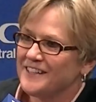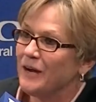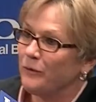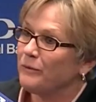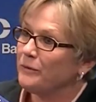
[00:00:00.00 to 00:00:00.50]

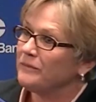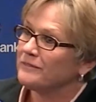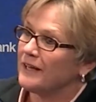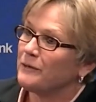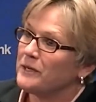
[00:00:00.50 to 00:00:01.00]
Yeah, we're,
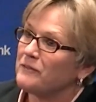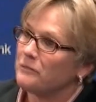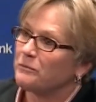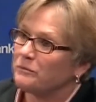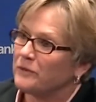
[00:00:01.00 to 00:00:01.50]
we're glad we have
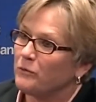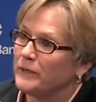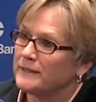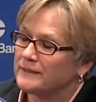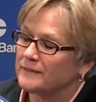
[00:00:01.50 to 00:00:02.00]
a, a
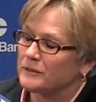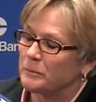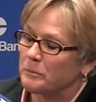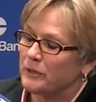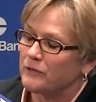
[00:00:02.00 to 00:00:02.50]
week to, to
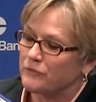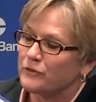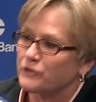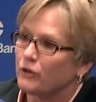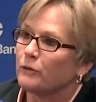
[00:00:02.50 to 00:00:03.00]
prepare for
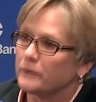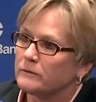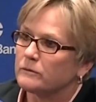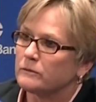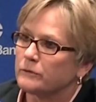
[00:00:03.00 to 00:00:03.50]
the tournament.
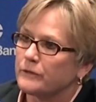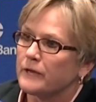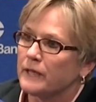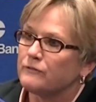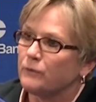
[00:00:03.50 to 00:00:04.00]
We're- We're
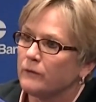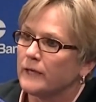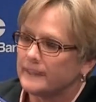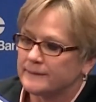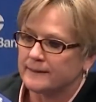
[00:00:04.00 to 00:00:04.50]
thankful
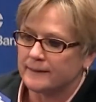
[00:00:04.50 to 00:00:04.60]
that,